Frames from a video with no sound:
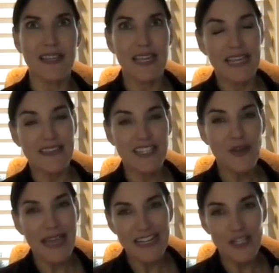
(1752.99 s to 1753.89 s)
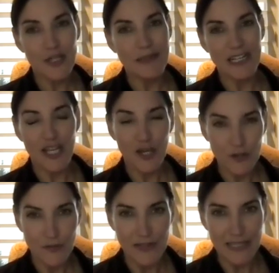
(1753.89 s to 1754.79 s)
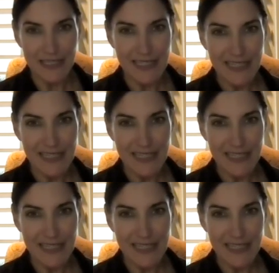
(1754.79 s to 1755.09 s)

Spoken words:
and then you add a little bit of COVID,